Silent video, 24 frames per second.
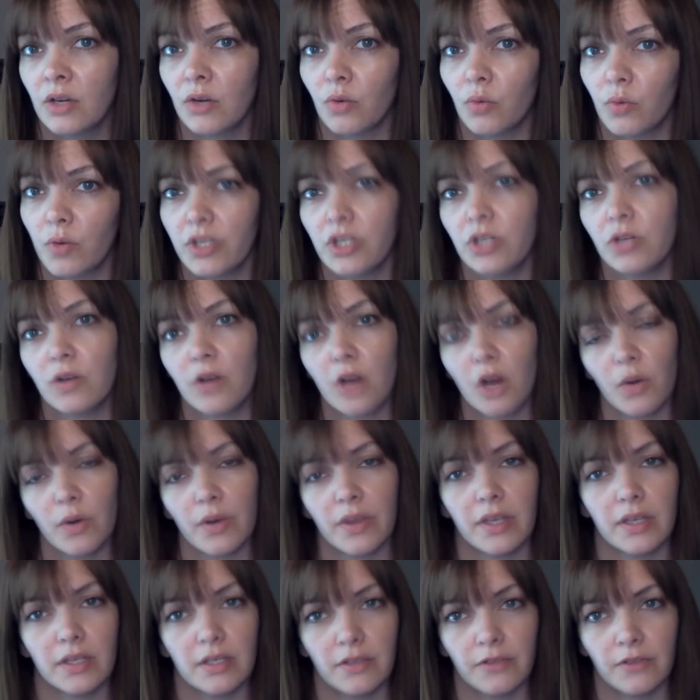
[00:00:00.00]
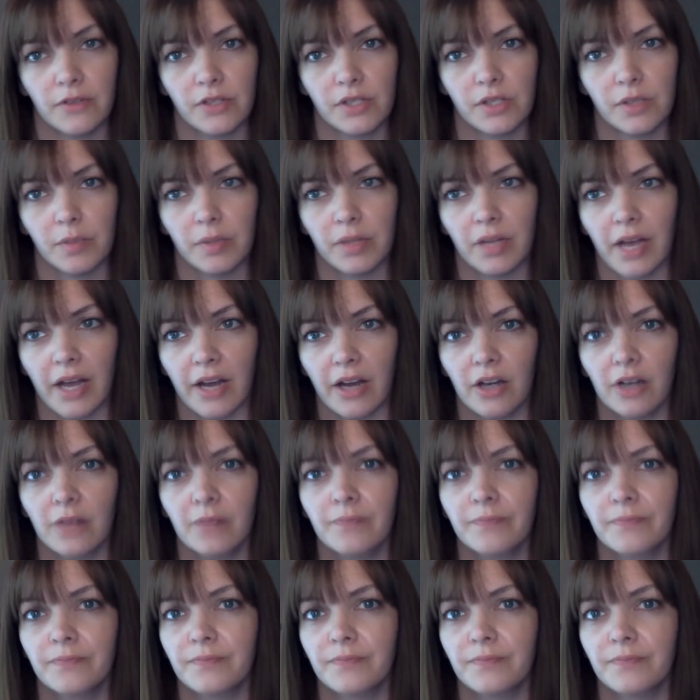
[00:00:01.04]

When you go with a different supplier,